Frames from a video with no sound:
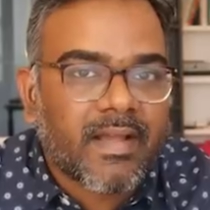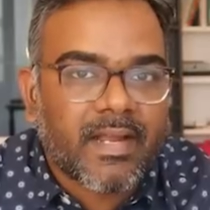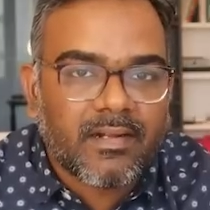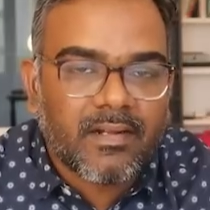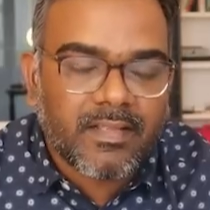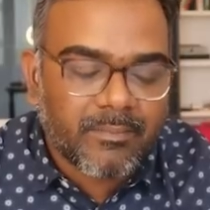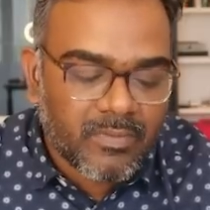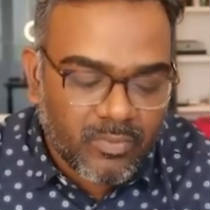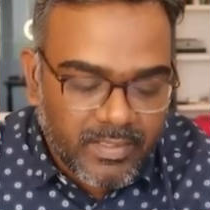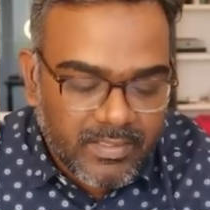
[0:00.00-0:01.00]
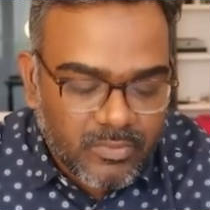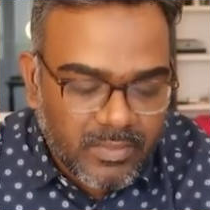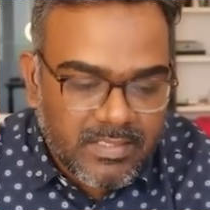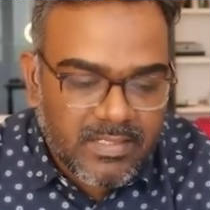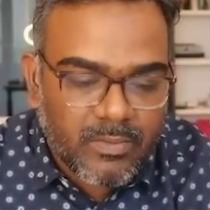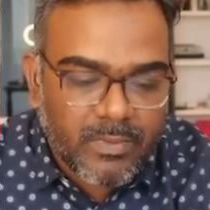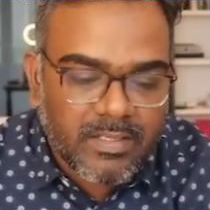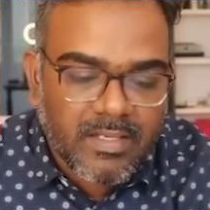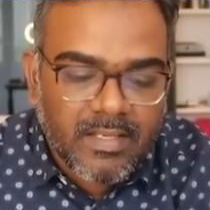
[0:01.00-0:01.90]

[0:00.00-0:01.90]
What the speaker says: handled them. Okay, so let's start with